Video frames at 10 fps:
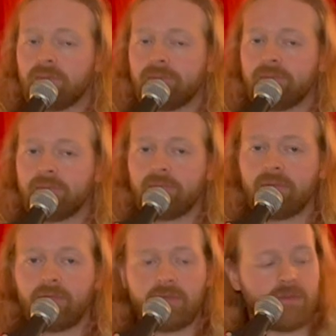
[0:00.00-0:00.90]
that is
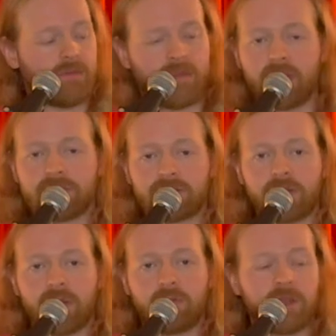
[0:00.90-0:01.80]
our A minor.
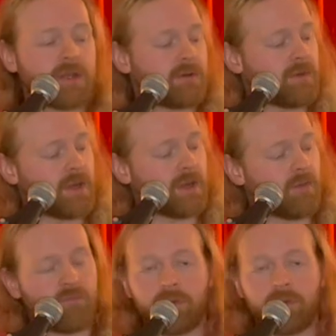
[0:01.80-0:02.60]
And for B minor,